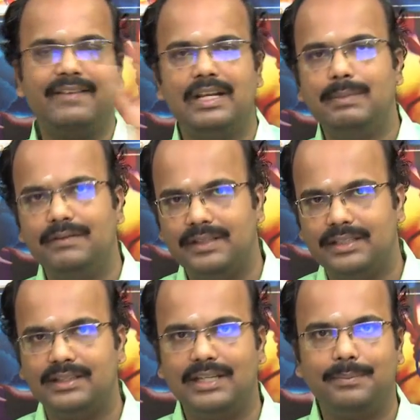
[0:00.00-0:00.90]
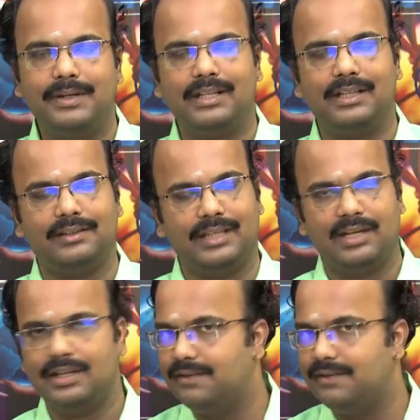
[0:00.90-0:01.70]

available within that particular thing